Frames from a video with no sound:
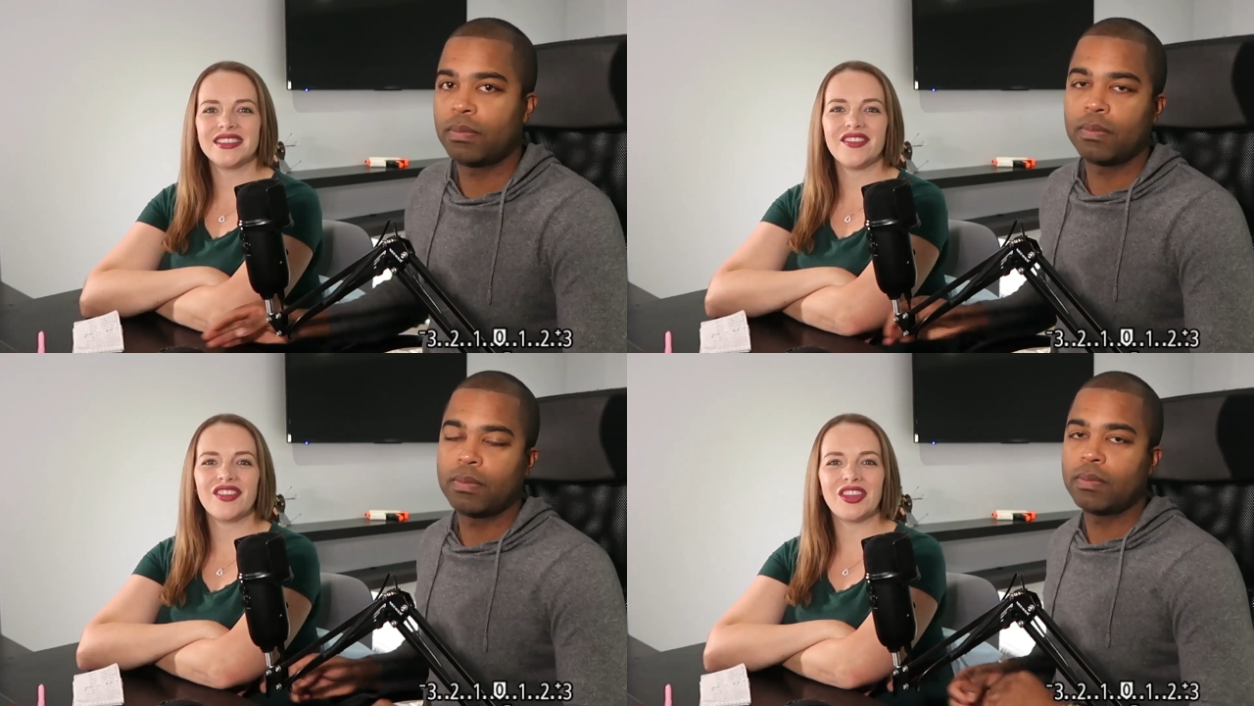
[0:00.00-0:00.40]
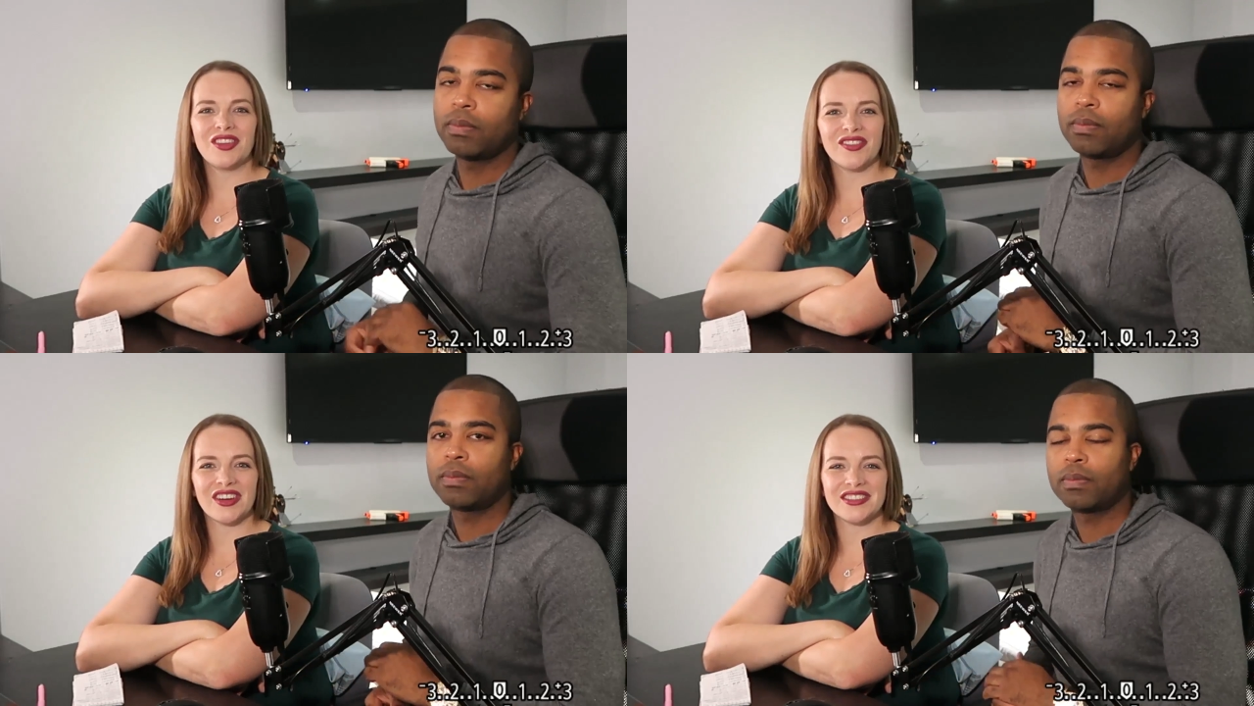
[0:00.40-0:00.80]
Speaker 1: Steven
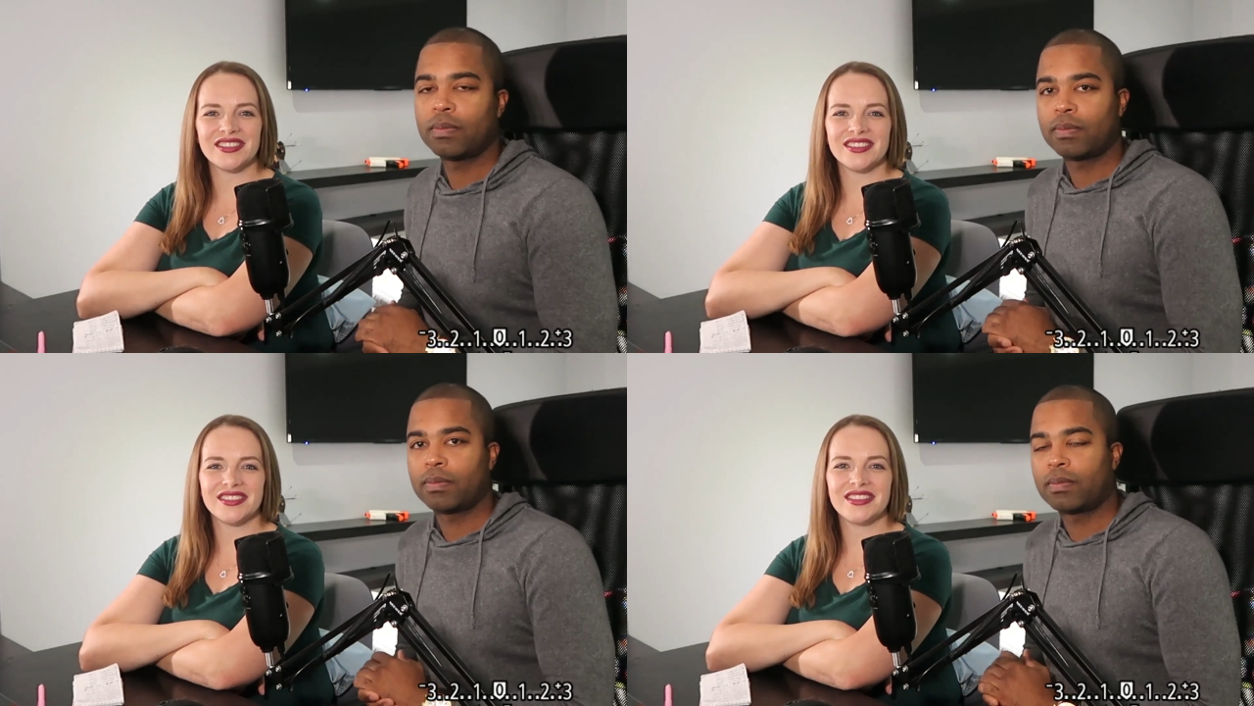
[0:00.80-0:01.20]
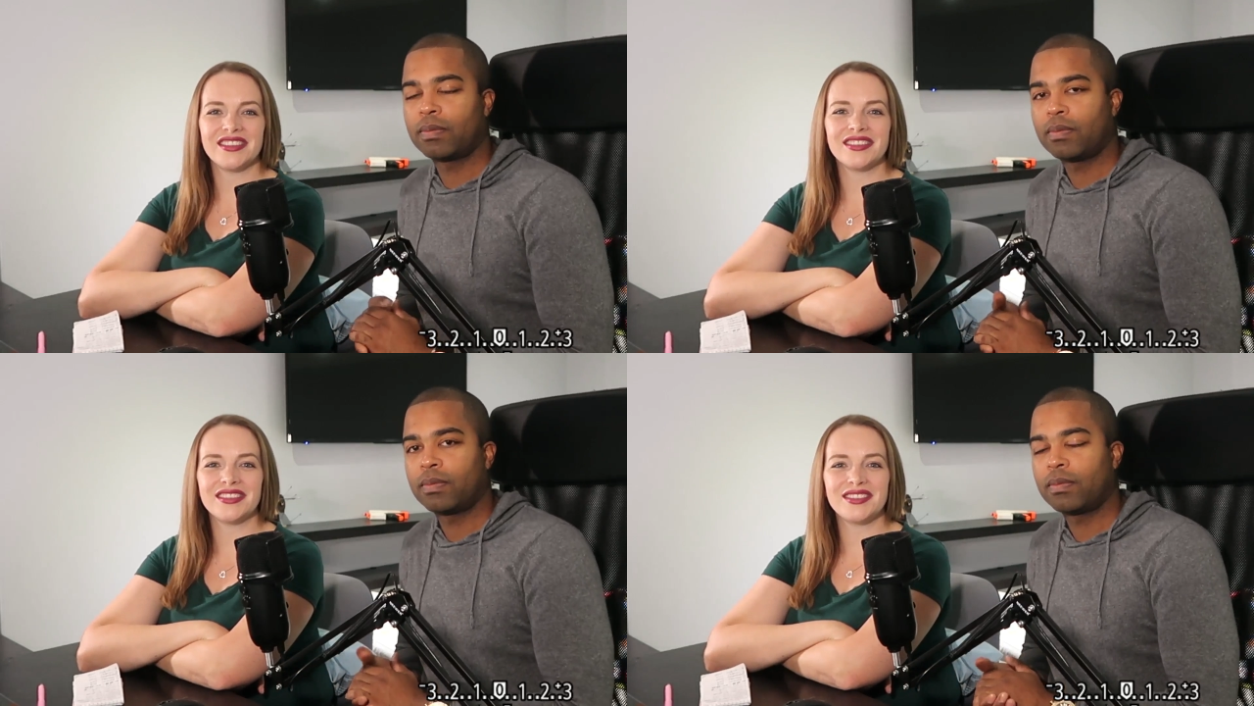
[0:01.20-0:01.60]
Universe,
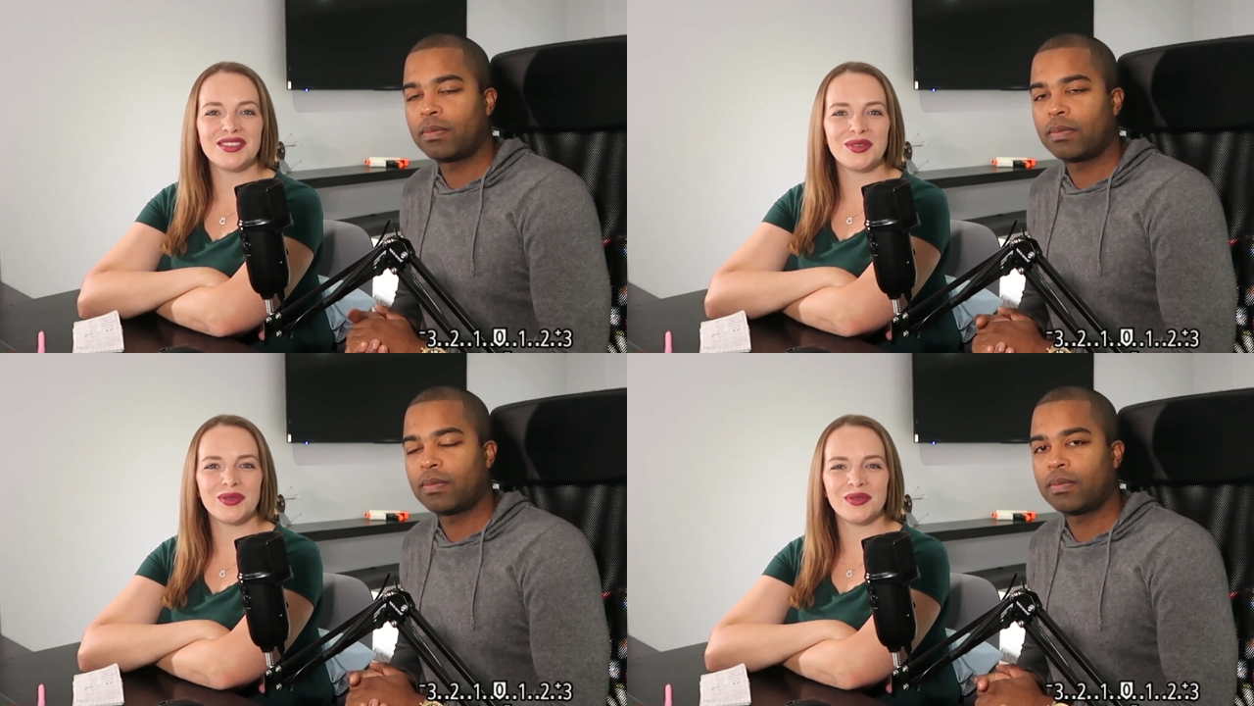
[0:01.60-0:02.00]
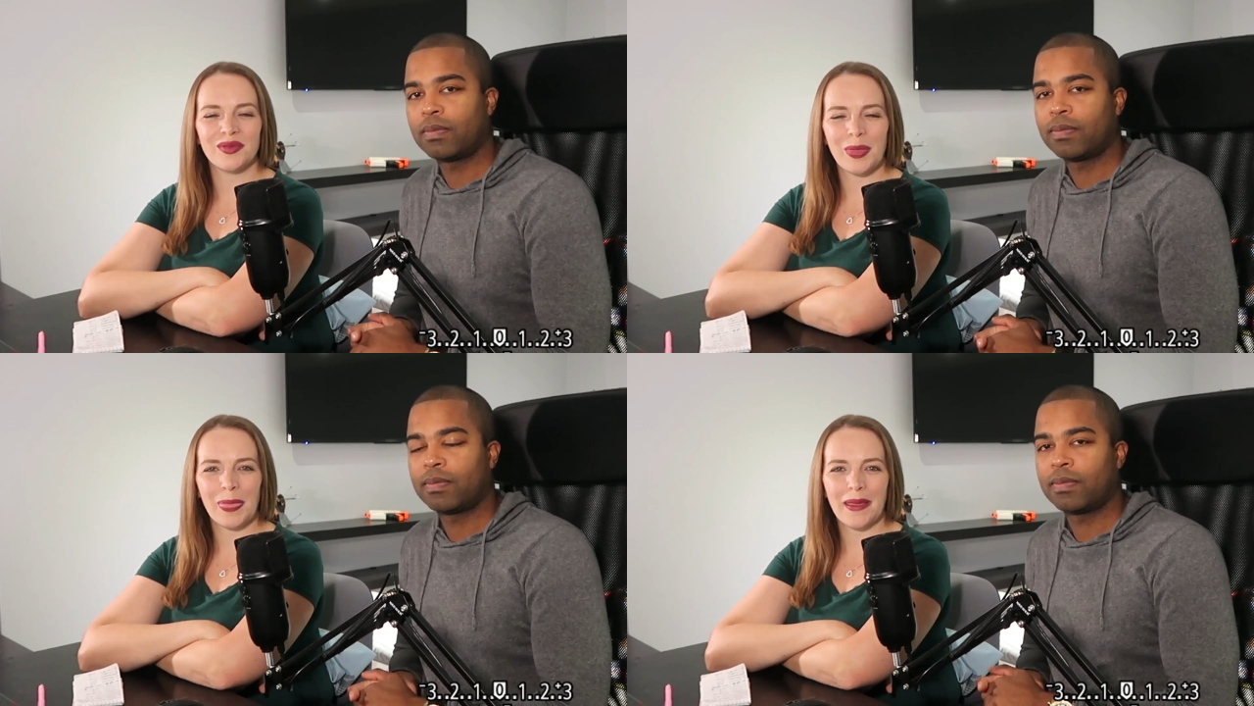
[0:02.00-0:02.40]
Season 2,
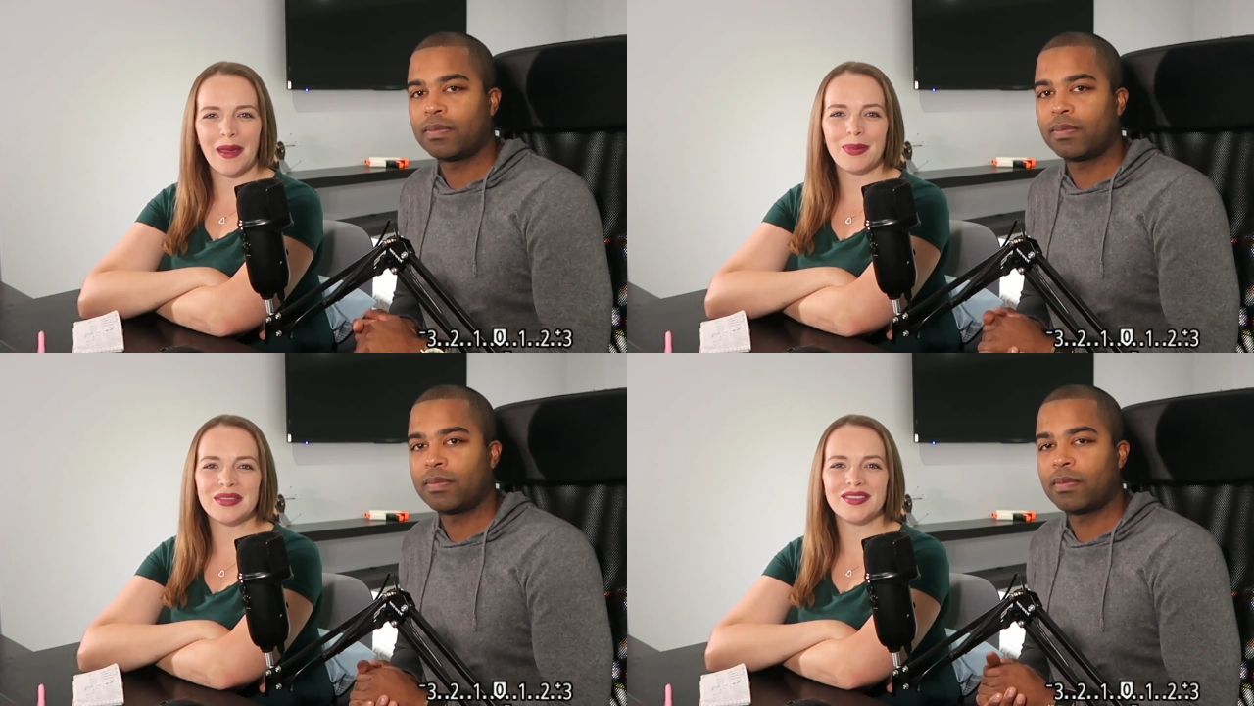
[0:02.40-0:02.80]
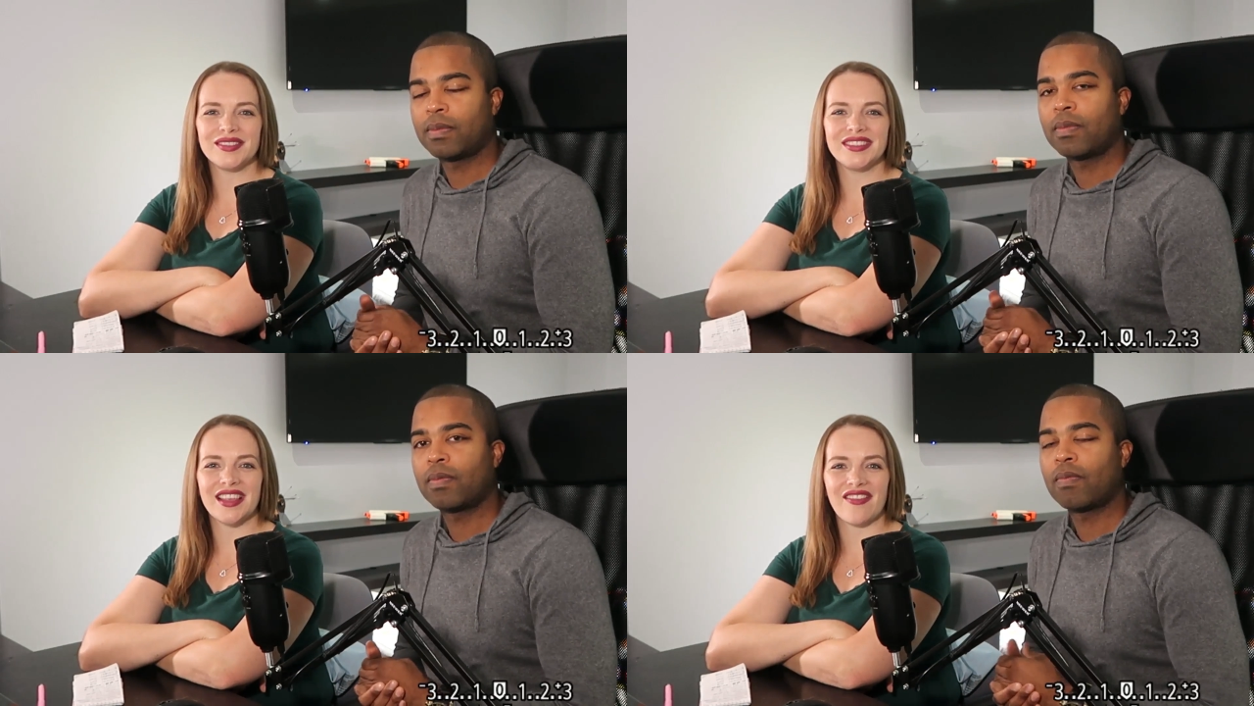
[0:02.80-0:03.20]

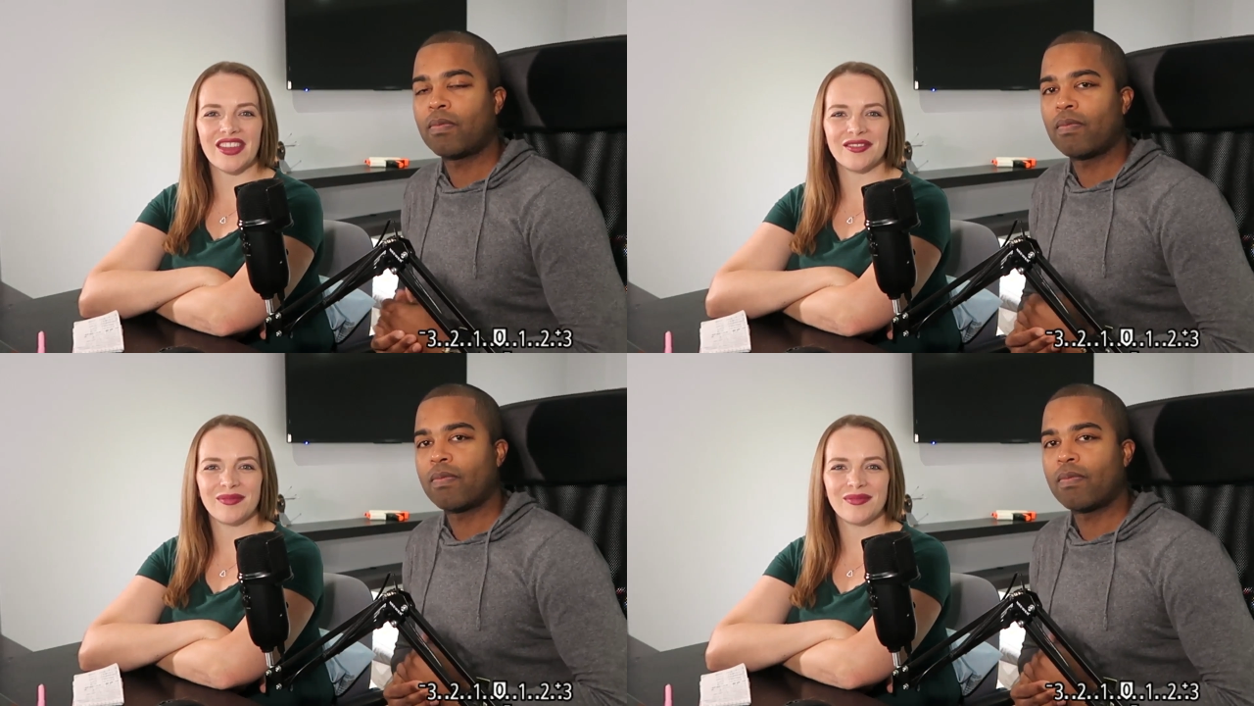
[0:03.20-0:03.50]
Episode 7.